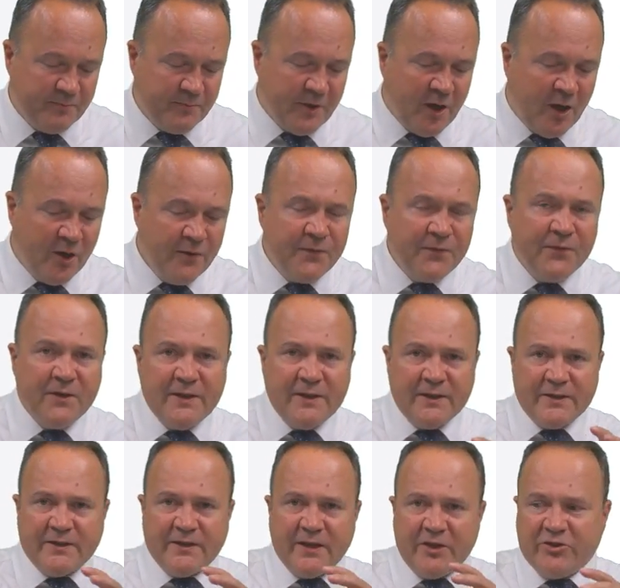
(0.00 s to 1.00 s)
hopefully
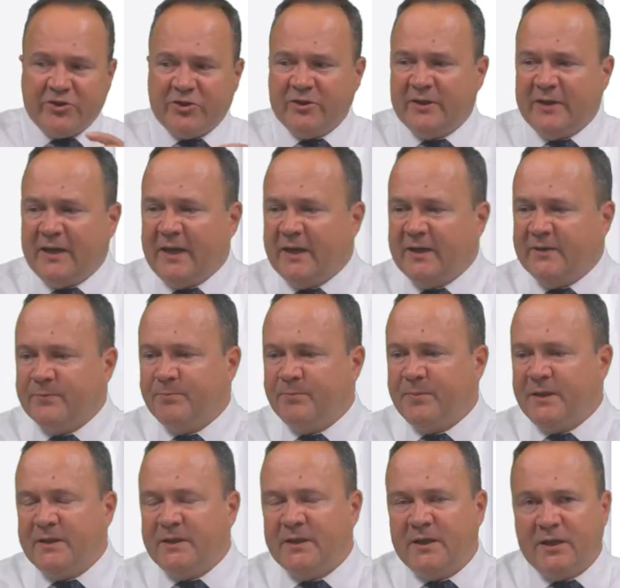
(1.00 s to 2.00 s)
this session has
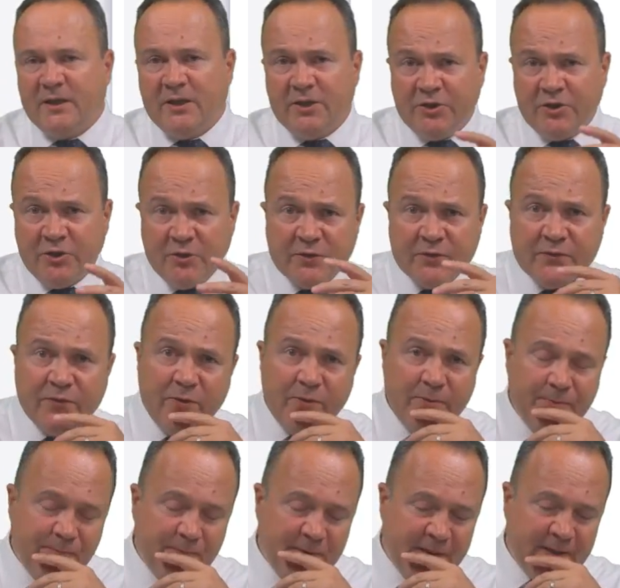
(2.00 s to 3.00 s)
been
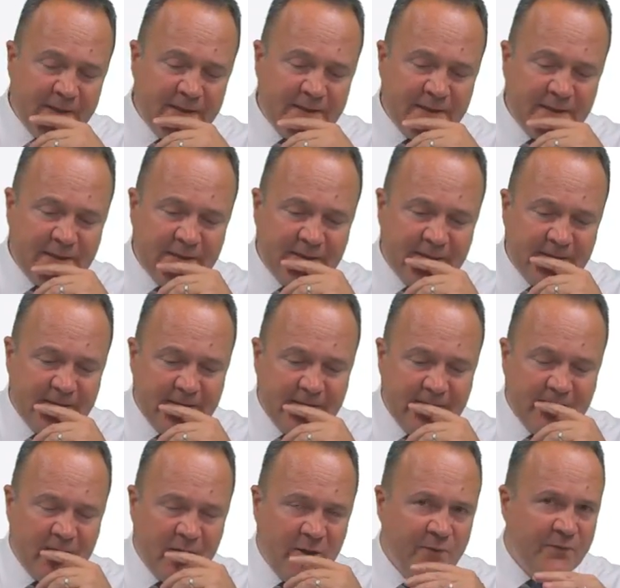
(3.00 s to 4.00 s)
useful, and
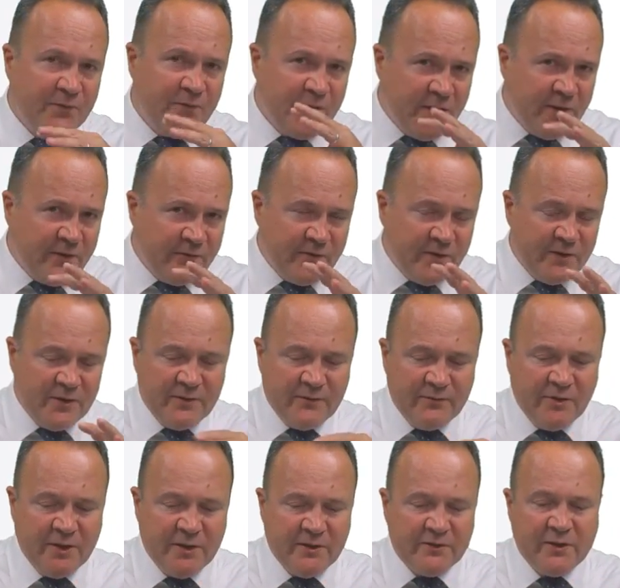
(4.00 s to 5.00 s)
hopefully you've
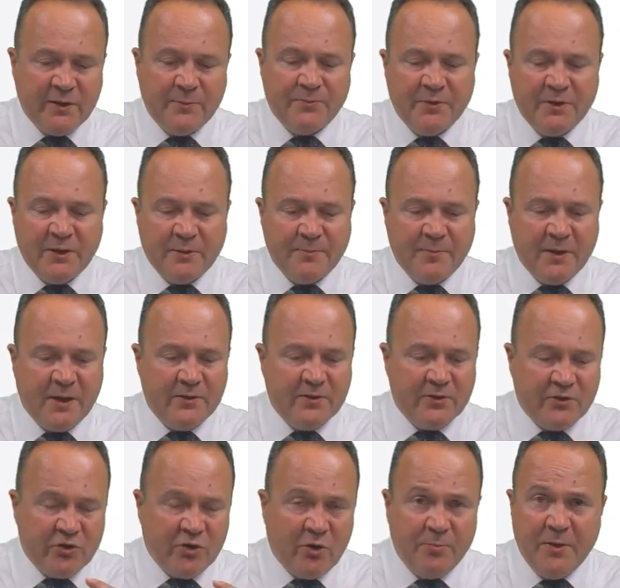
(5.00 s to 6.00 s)
learned something about the
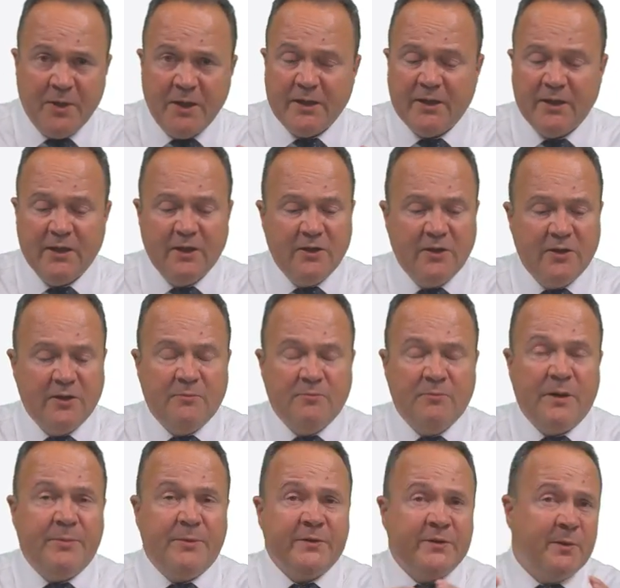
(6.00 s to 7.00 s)
topic,
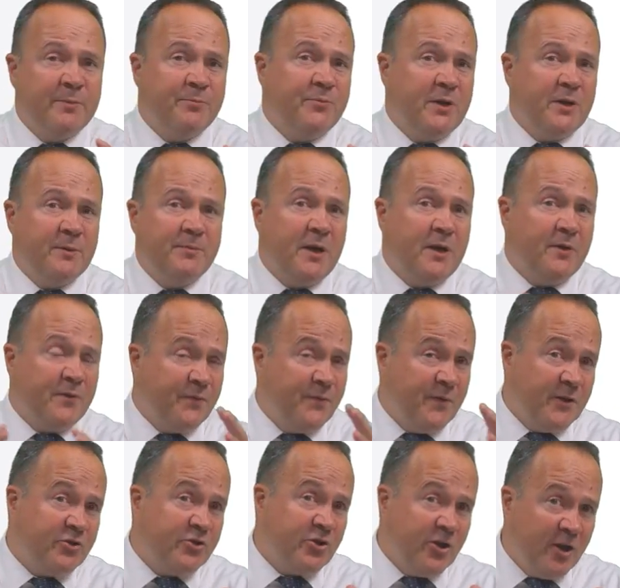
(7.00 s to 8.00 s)
maybe something about
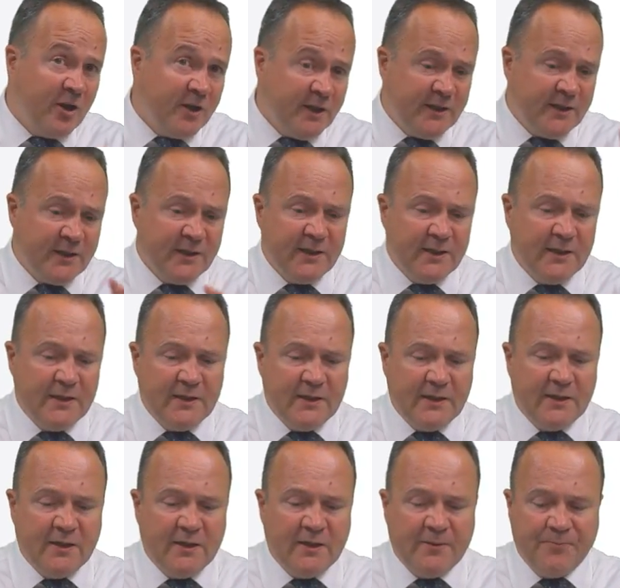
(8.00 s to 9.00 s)
Fitch learning.
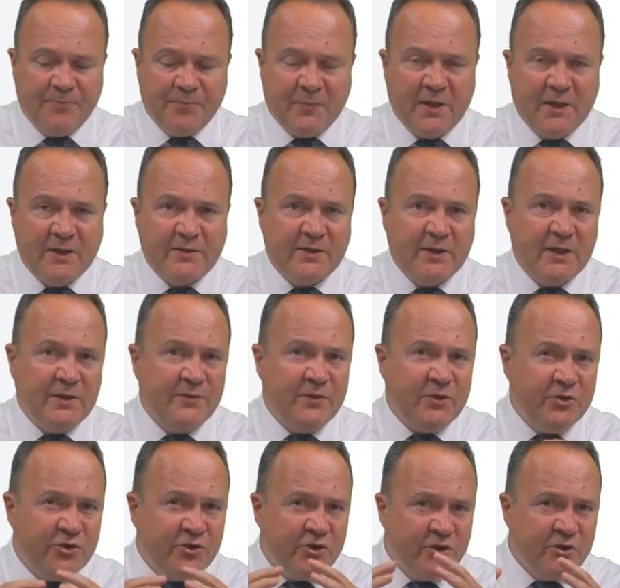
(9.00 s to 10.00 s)
And so if
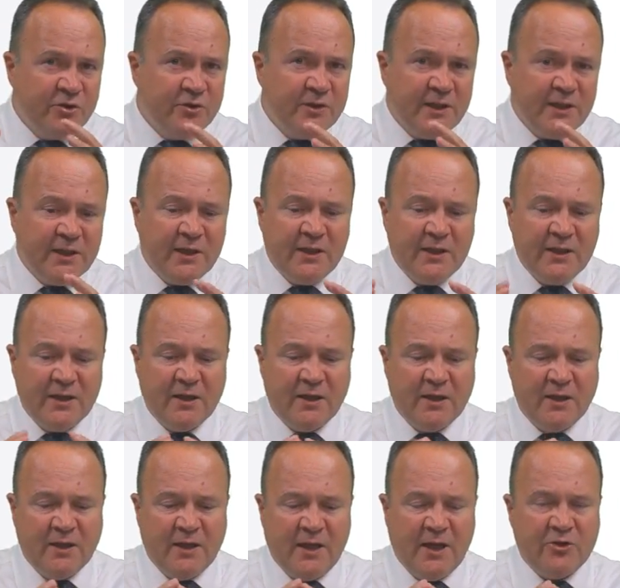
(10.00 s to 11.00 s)
you do need any
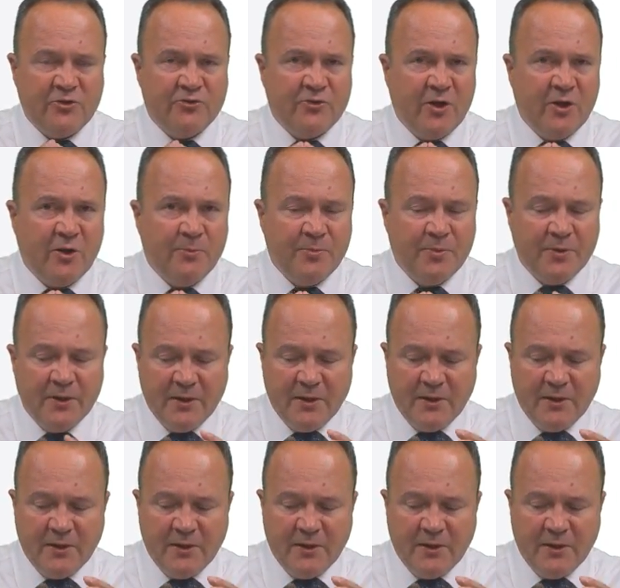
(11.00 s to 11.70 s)
extra help,